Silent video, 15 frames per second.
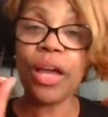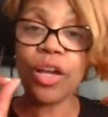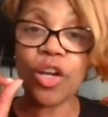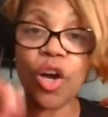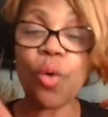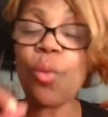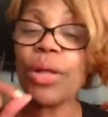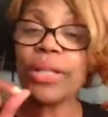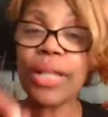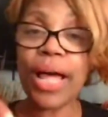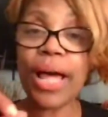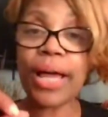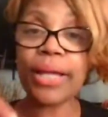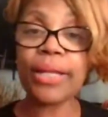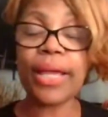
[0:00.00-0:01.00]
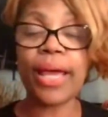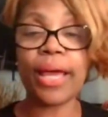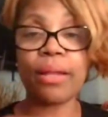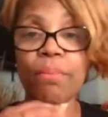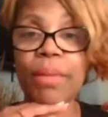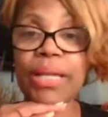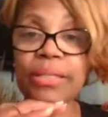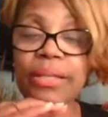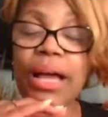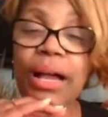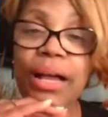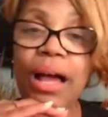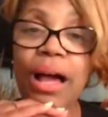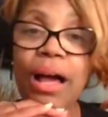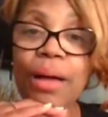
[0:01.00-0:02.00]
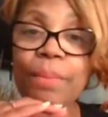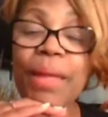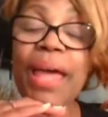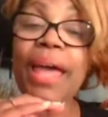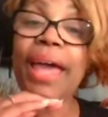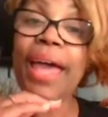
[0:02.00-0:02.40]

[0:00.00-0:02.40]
Go online at meet.com